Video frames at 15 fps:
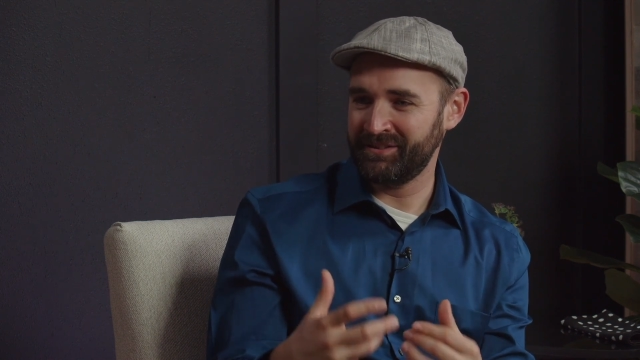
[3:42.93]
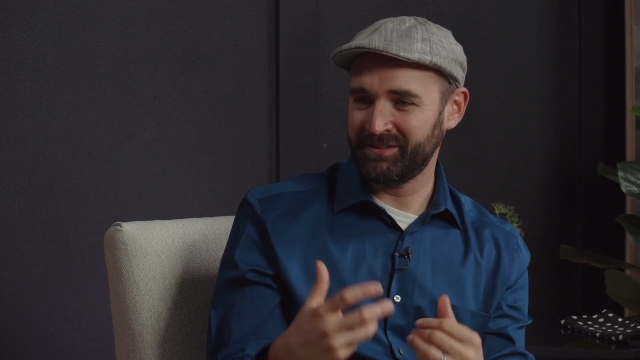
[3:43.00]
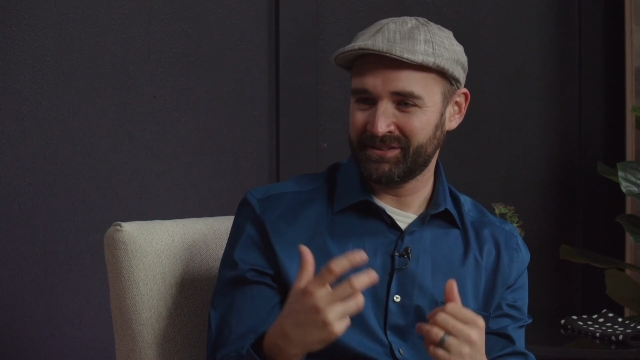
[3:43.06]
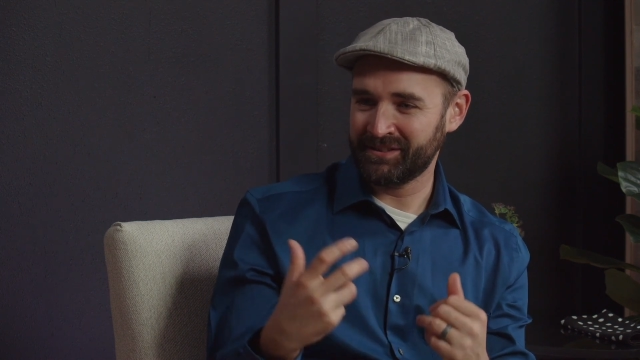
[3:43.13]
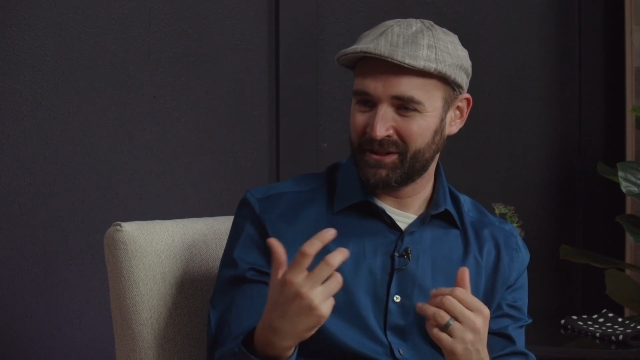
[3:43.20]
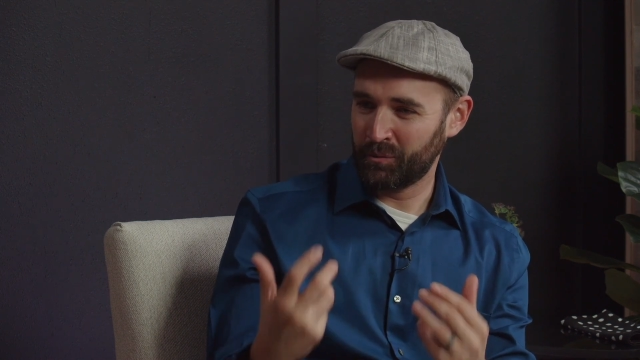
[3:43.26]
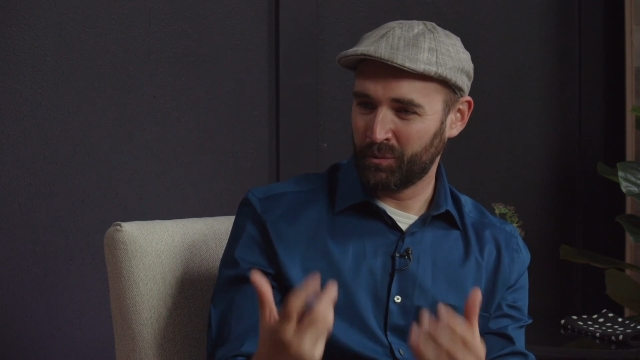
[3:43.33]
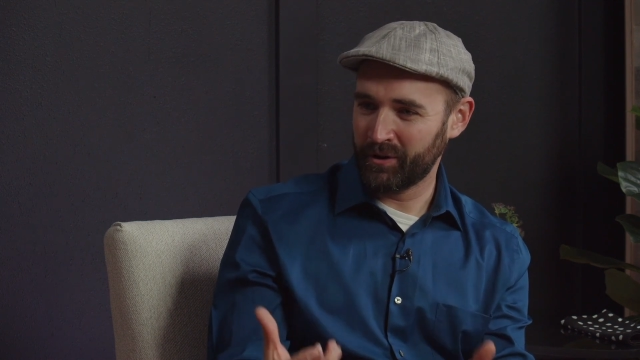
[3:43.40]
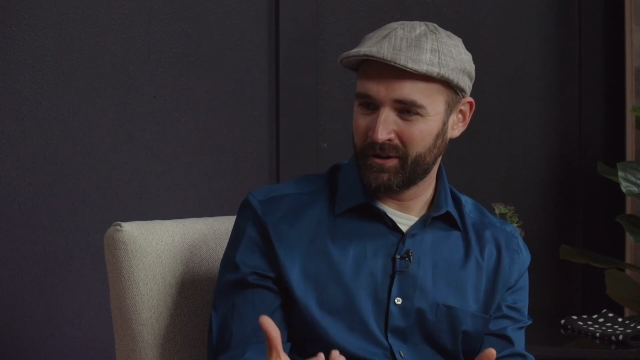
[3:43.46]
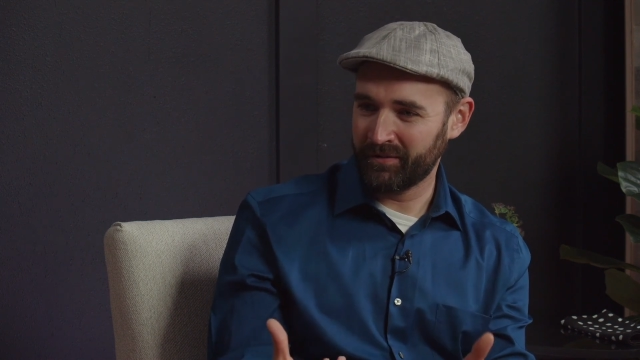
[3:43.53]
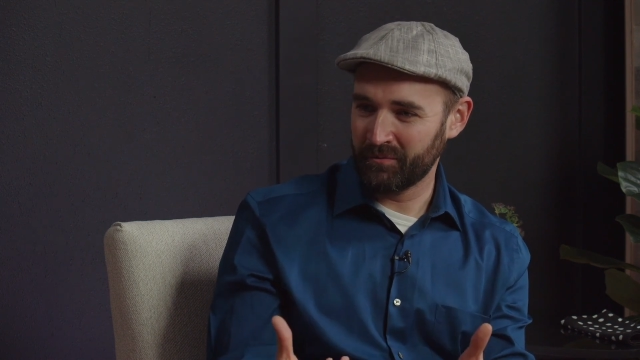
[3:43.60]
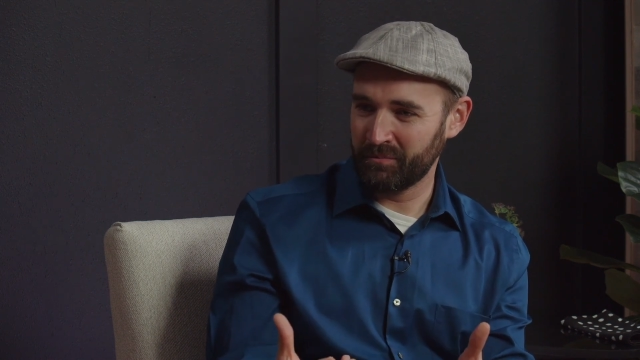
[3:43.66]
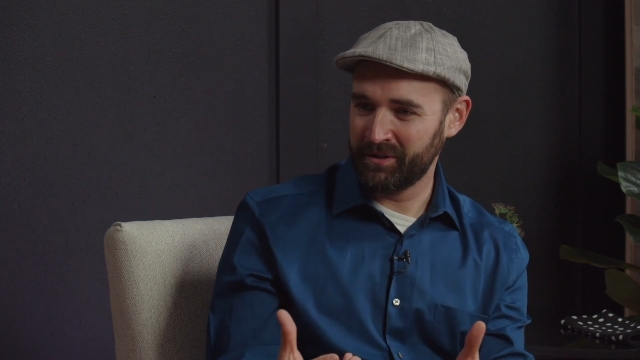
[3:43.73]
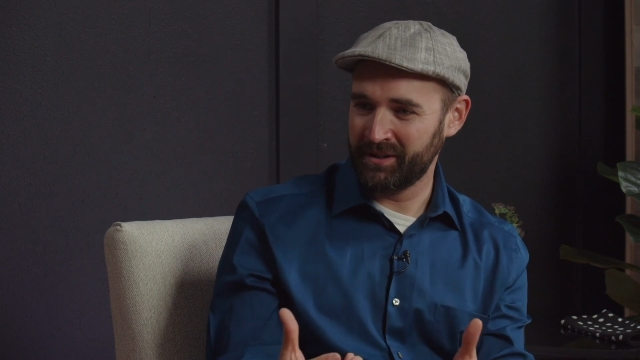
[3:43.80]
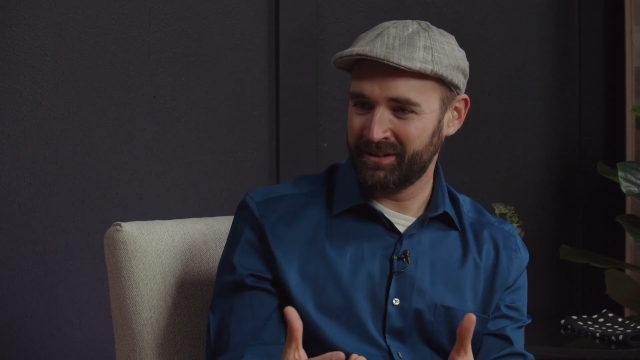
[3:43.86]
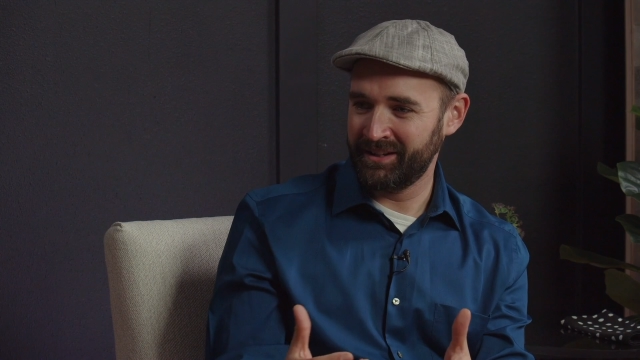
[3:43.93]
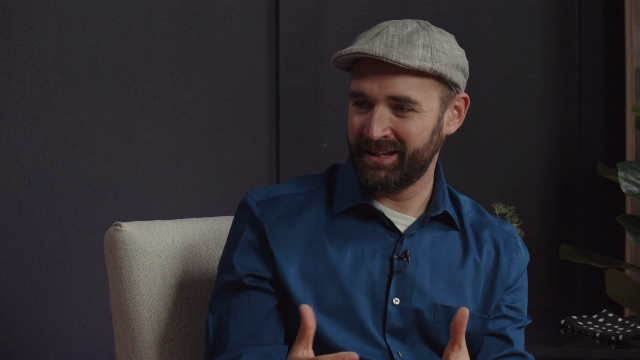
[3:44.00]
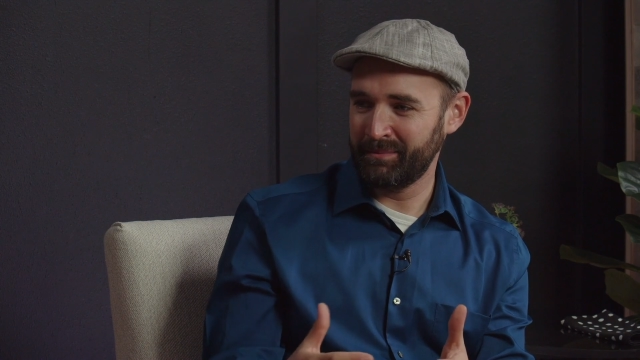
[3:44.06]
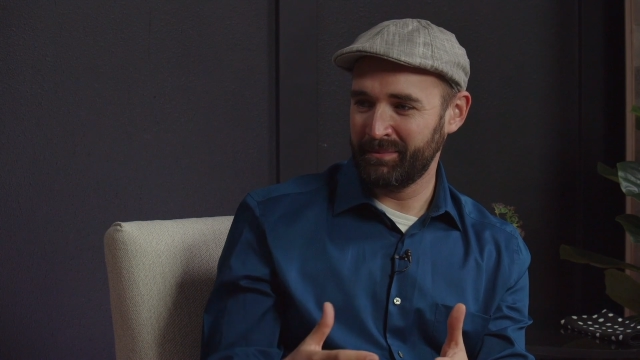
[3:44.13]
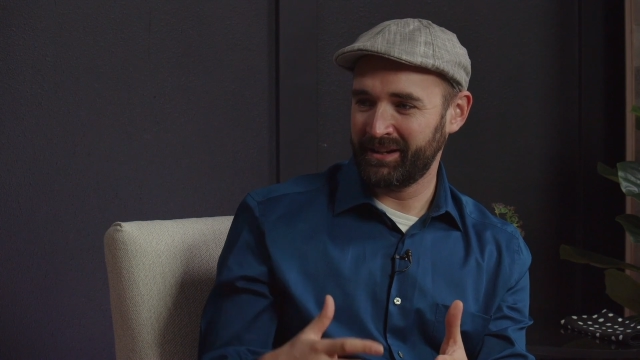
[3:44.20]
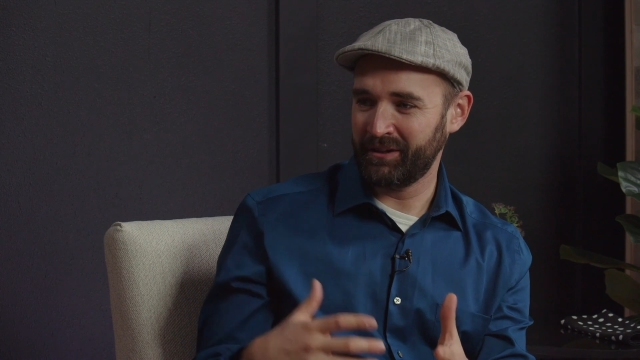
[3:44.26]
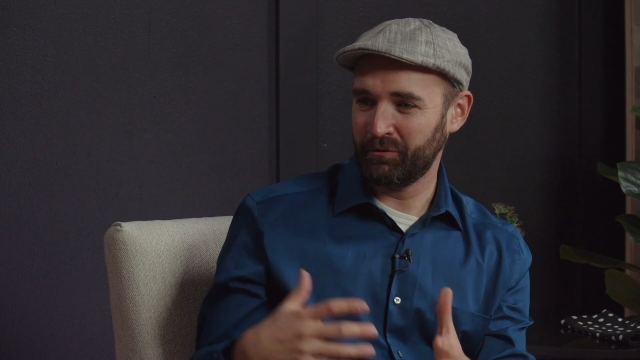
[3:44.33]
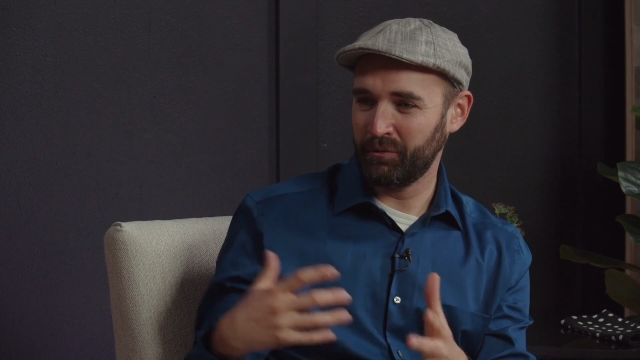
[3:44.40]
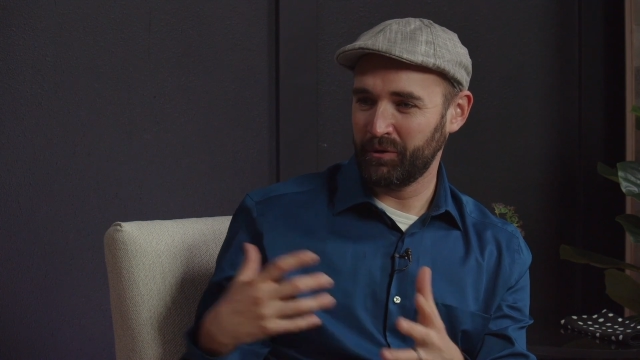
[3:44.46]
Is this going to work for me? Am I going